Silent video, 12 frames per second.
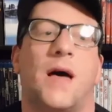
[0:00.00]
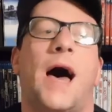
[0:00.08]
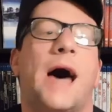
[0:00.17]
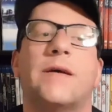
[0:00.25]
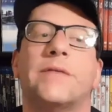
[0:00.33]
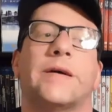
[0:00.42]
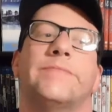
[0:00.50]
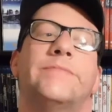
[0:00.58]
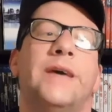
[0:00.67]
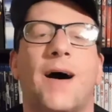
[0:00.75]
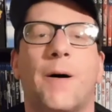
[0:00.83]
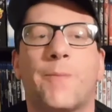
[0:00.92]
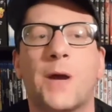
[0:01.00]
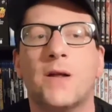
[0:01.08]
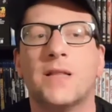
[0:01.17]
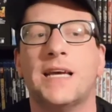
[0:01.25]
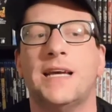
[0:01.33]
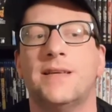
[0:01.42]
I don't know. Uh,
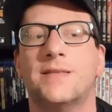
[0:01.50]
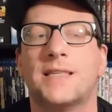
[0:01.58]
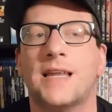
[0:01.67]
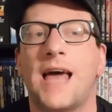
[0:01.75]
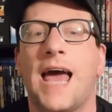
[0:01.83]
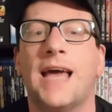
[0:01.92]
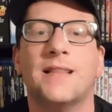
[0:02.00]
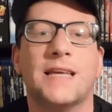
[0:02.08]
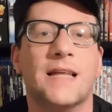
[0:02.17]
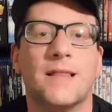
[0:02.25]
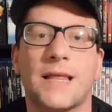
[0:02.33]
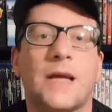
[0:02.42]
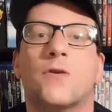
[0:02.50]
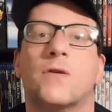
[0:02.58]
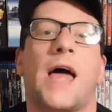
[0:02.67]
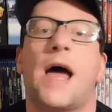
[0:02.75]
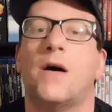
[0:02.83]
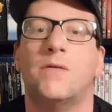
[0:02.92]
apparently he's an alien leader
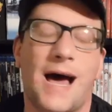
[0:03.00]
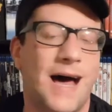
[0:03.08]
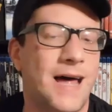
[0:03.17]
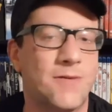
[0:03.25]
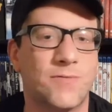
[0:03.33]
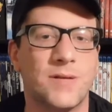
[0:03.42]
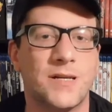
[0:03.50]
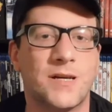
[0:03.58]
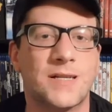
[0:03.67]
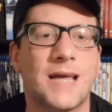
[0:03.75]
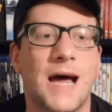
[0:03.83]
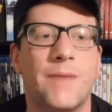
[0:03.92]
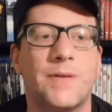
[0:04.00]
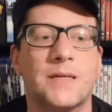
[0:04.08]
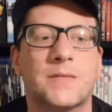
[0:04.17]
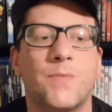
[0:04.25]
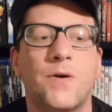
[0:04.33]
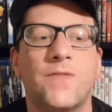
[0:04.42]
now. I had a really good time in
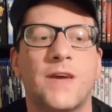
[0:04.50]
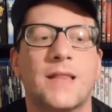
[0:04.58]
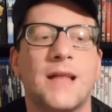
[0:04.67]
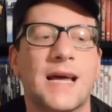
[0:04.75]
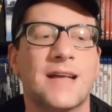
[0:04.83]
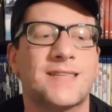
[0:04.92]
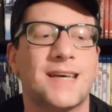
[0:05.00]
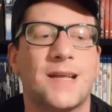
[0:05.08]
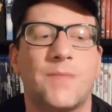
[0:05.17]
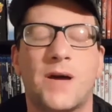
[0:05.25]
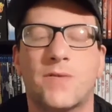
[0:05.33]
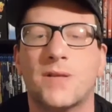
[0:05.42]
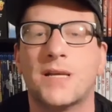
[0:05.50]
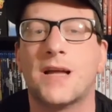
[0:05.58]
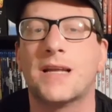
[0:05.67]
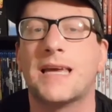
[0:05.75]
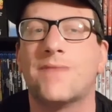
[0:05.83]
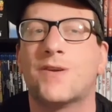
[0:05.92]
this movie. And like I said, I'm not really
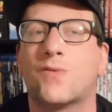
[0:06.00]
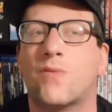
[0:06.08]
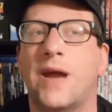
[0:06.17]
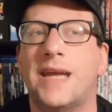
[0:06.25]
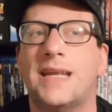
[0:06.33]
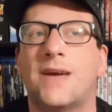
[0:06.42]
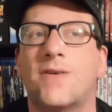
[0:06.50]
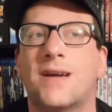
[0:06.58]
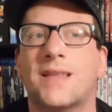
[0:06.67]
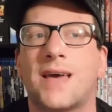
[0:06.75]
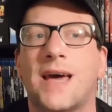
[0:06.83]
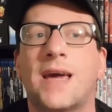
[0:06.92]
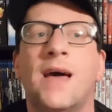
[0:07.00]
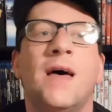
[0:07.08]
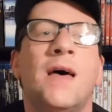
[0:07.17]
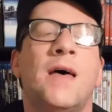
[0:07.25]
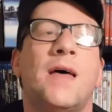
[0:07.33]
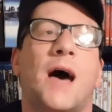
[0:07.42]
going to give it a rating or anything.
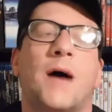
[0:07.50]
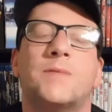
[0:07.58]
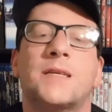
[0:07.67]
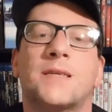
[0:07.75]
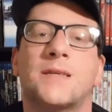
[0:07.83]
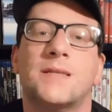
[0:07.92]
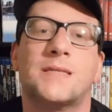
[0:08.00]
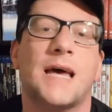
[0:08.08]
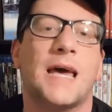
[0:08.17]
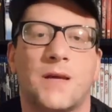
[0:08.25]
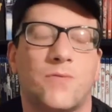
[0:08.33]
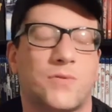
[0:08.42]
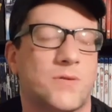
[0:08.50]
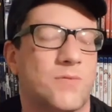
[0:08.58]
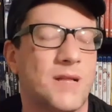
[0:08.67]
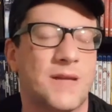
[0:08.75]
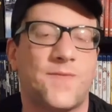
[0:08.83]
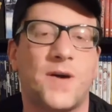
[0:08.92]
I'm just going to say it was a
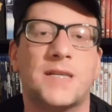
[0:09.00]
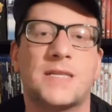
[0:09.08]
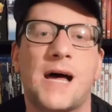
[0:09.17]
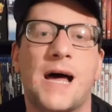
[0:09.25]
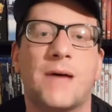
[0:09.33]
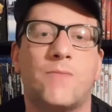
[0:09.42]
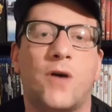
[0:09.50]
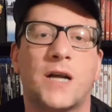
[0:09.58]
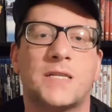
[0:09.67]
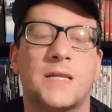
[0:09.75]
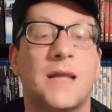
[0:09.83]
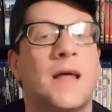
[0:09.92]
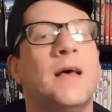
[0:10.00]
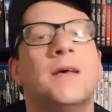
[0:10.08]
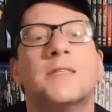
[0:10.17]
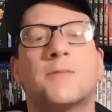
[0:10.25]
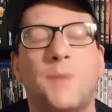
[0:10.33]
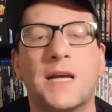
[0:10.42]
really fun time watching it,
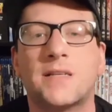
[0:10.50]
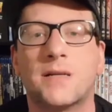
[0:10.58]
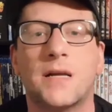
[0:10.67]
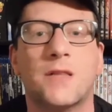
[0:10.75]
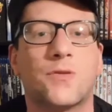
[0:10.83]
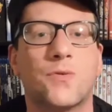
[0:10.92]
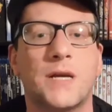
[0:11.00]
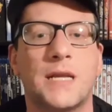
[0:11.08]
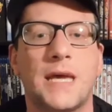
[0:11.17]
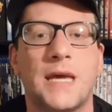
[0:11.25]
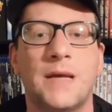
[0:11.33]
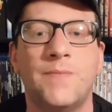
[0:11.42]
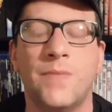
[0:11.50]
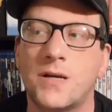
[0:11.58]
especially in three D.